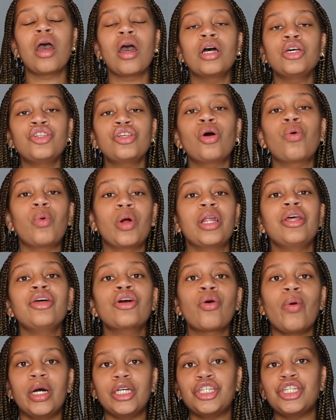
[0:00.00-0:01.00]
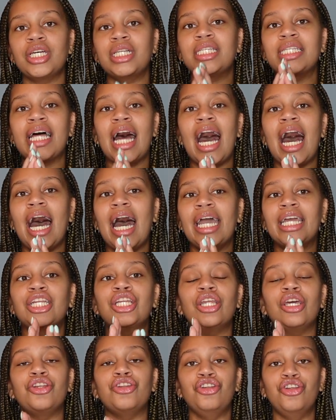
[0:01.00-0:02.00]
So one of the questions that
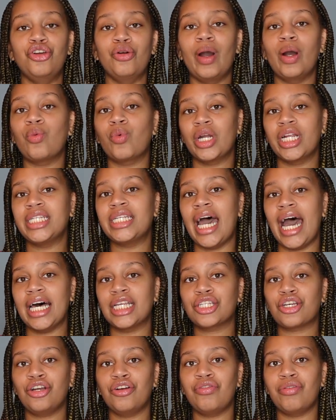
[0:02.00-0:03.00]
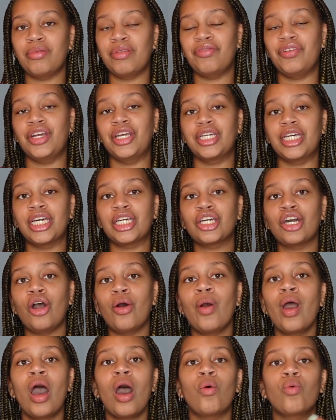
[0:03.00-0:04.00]
I knew I wanted to ask her from the very
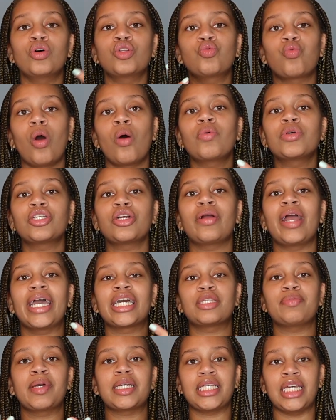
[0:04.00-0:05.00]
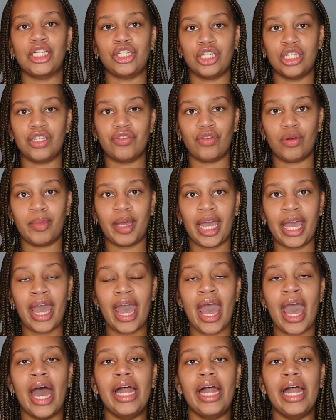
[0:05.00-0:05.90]
get-go was what was her expectations for me?